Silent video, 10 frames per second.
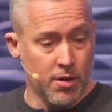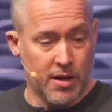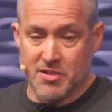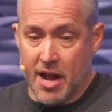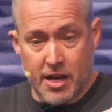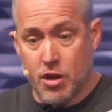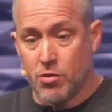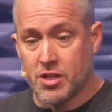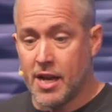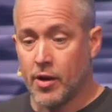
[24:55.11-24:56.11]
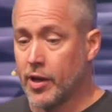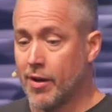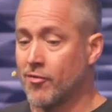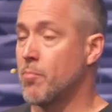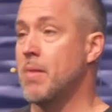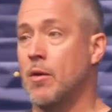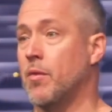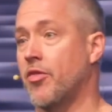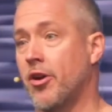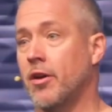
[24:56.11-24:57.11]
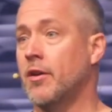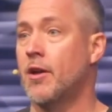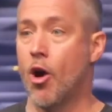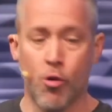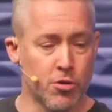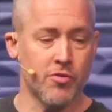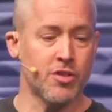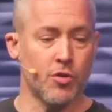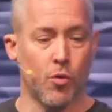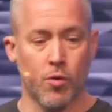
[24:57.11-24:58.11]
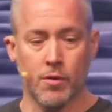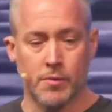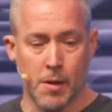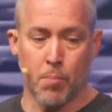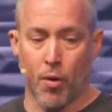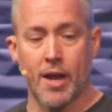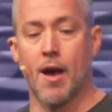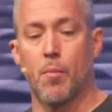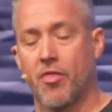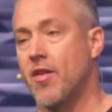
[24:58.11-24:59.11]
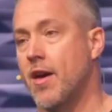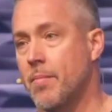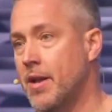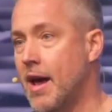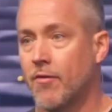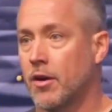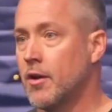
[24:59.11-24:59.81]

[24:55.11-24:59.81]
It's not a huge deal. I don't have to meet with the owners of the store and you know, break up with them and have a